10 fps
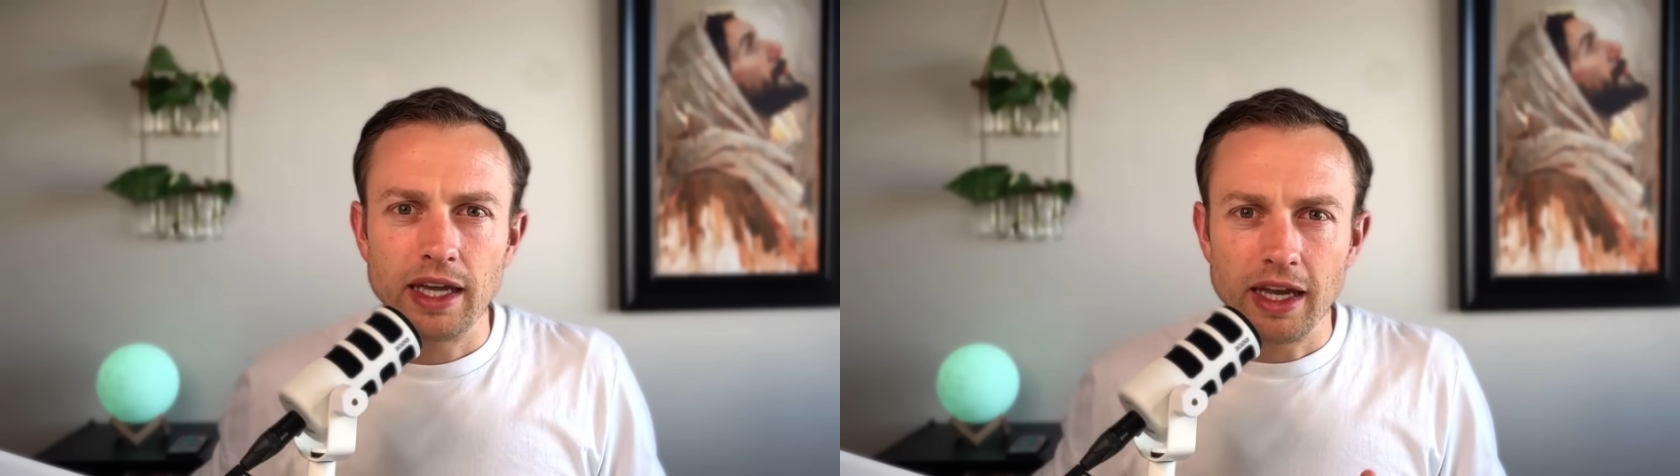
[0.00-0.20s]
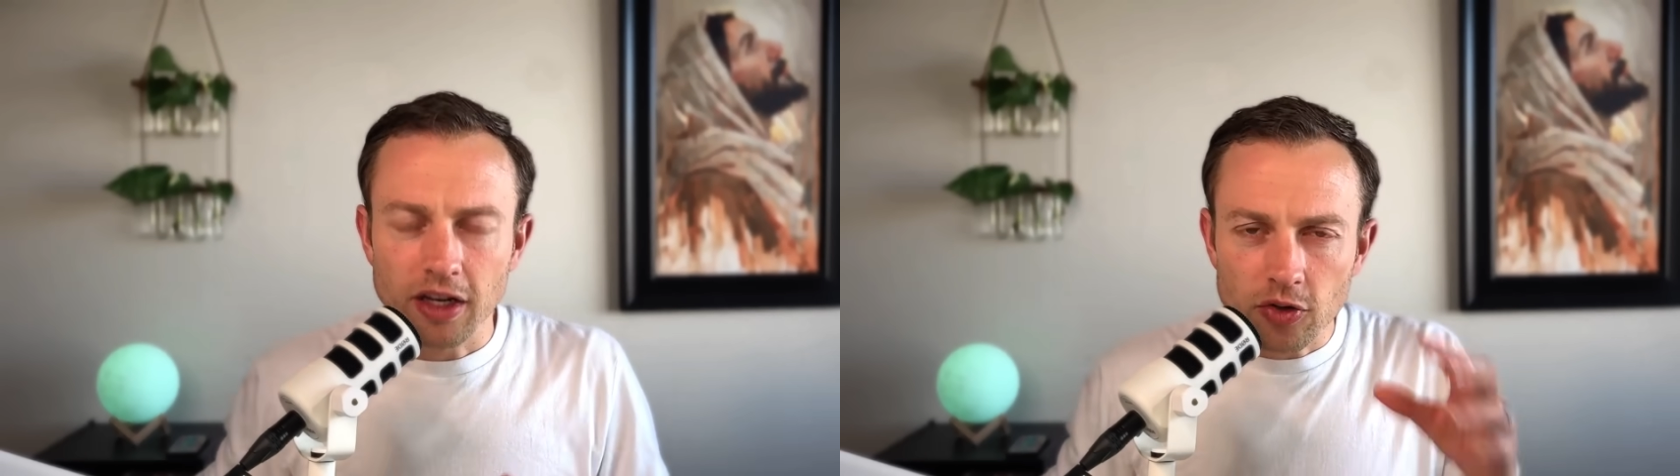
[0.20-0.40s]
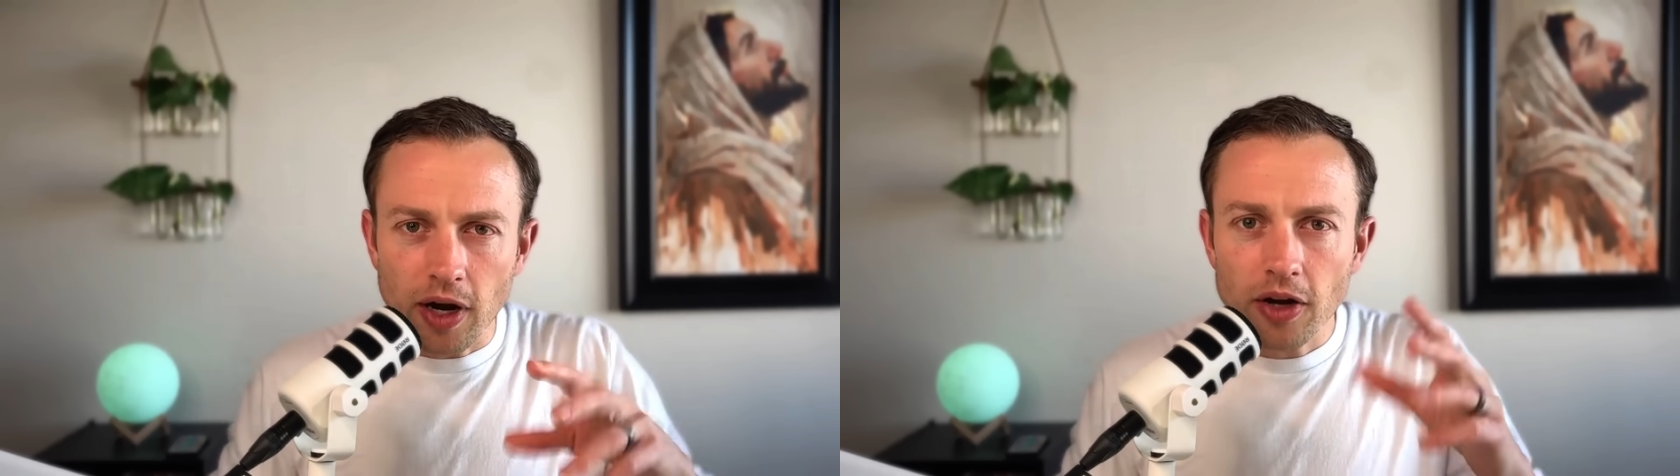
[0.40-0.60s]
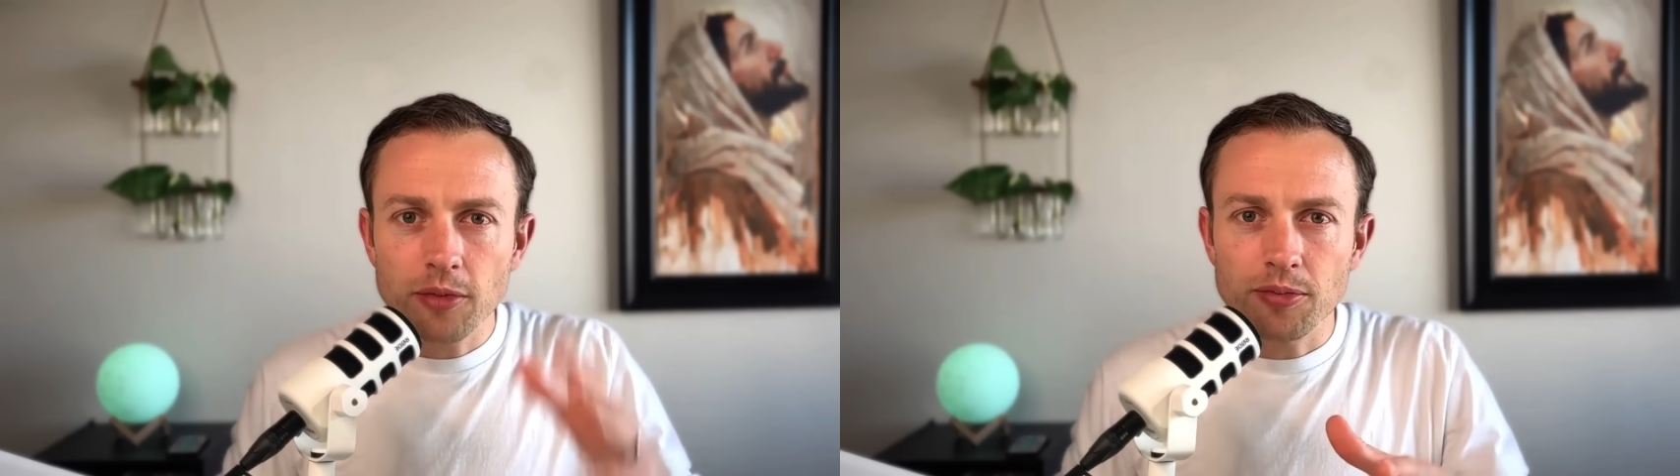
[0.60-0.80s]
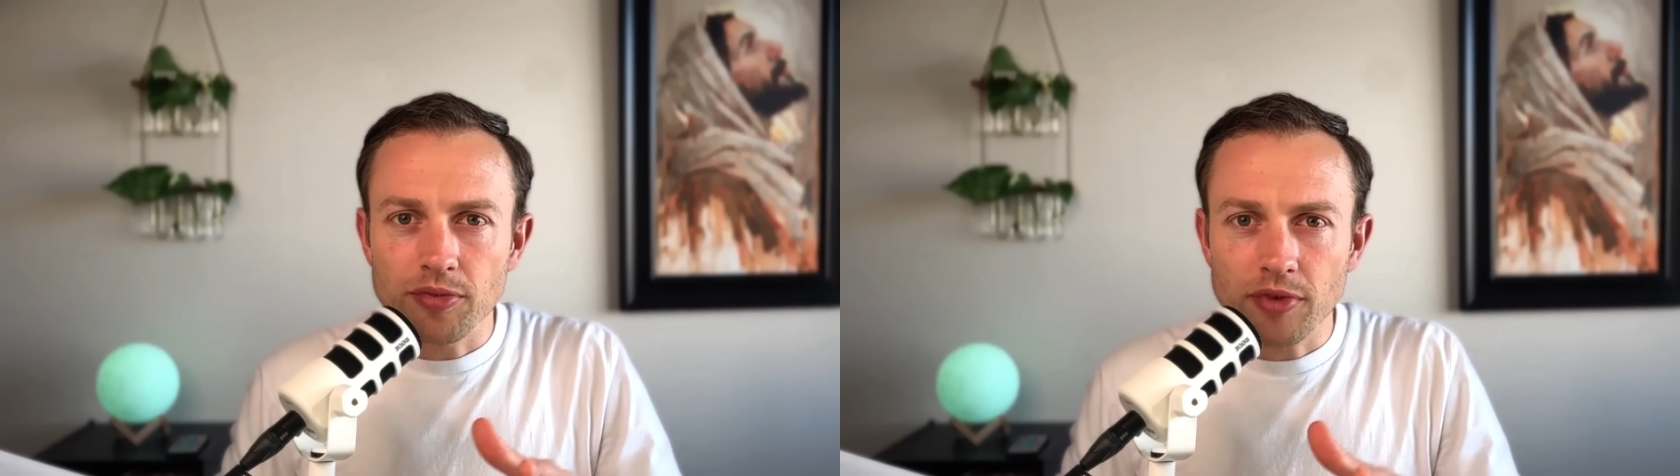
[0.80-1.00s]
and a
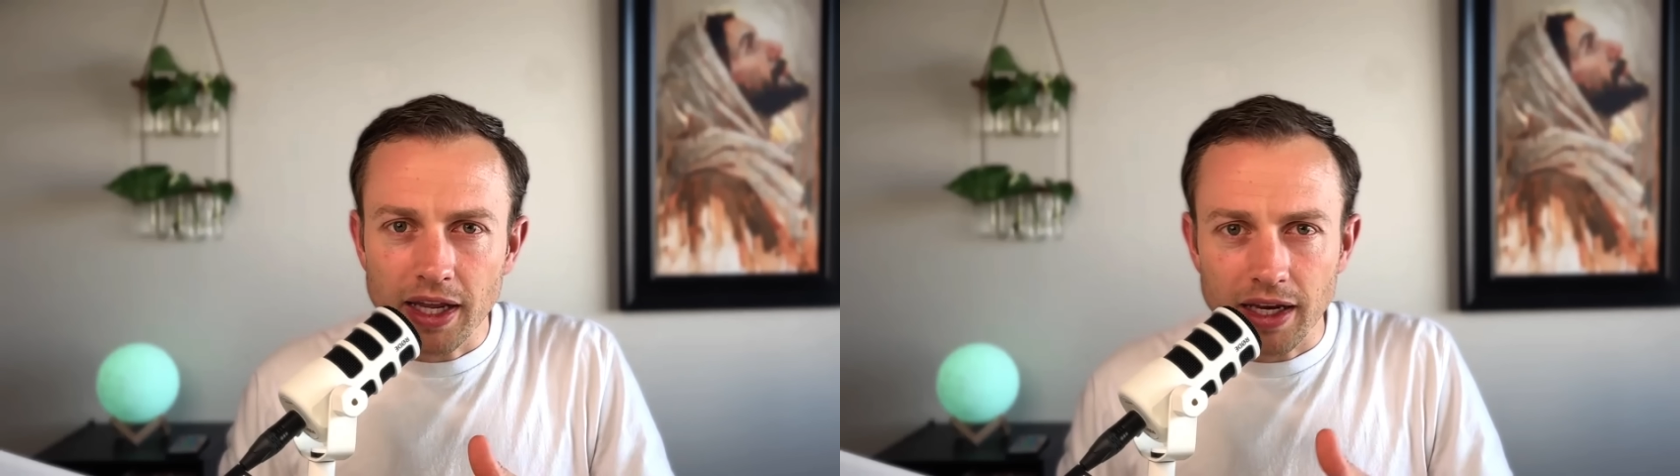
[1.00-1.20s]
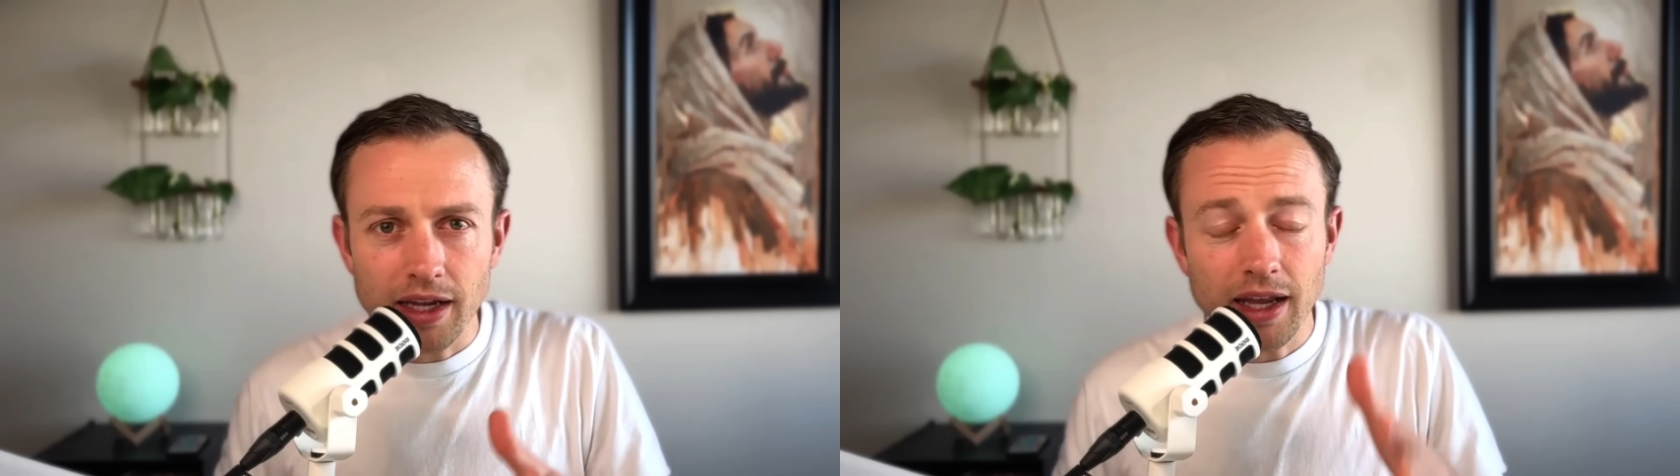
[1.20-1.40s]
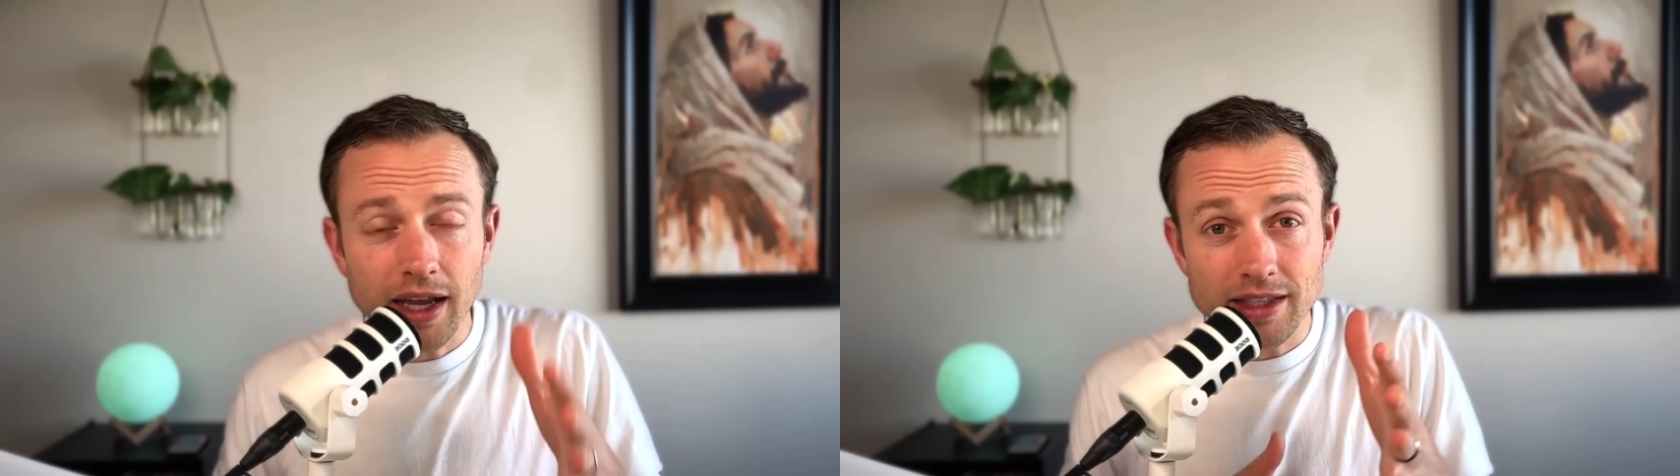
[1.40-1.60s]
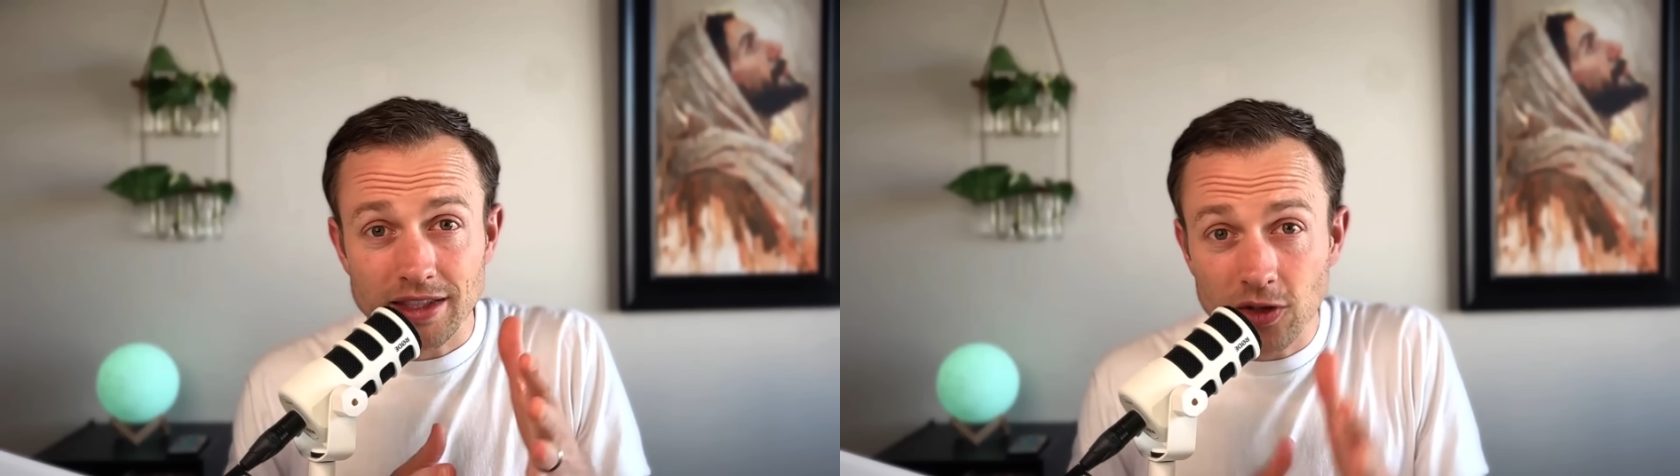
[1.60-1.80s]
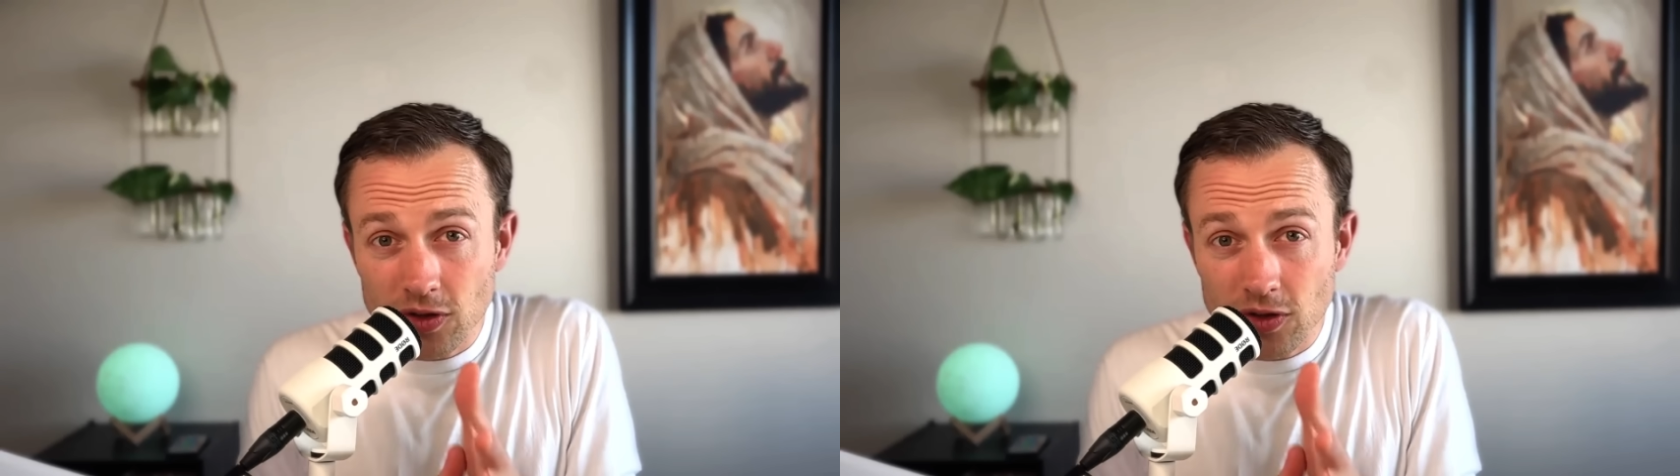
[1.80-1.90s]
crowded brain has no